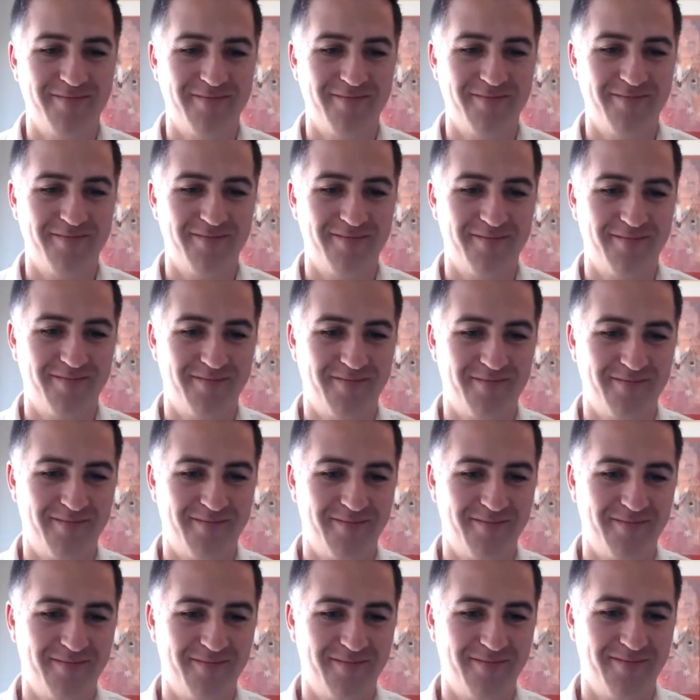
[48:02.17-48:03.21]

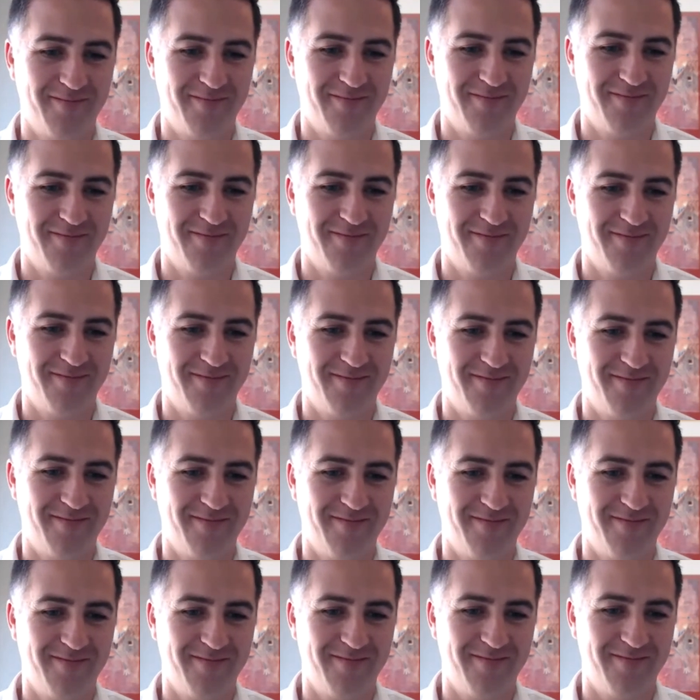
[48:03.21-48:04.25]

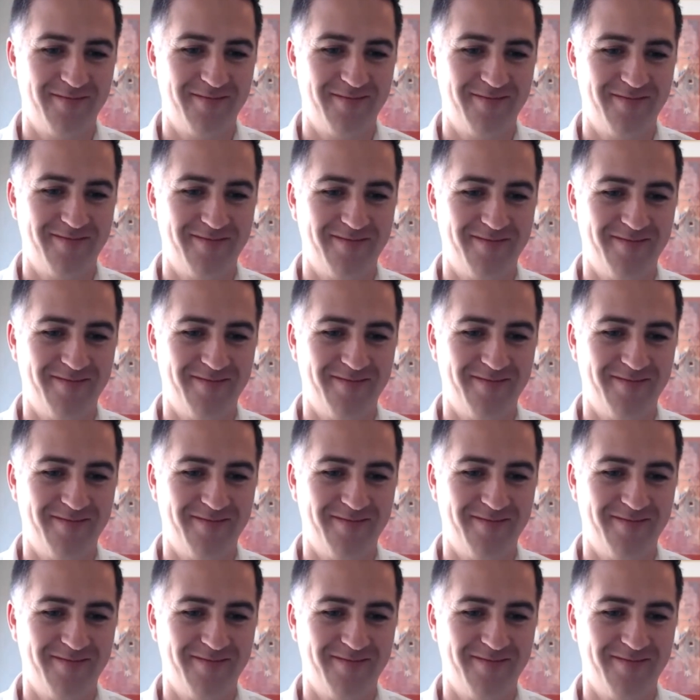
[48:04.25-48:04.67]
(not speaking)